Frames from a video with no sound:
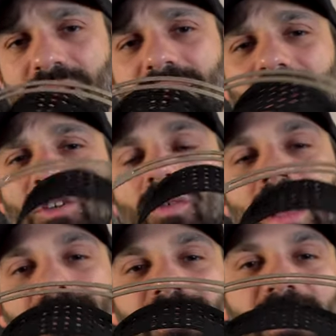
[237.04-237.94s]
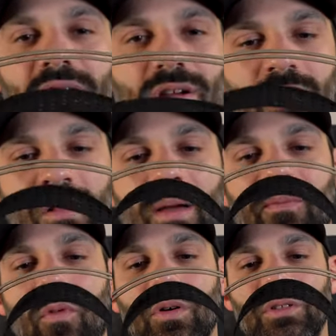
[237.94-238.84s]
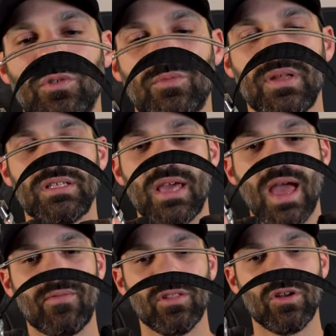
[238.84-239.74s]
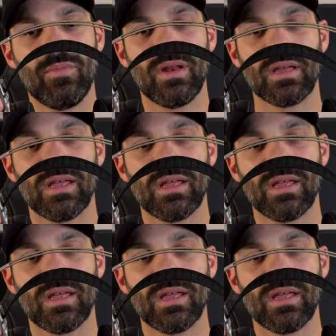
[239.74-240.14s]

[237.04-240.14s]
they don't have a linear clamp force, which means they have a little bit of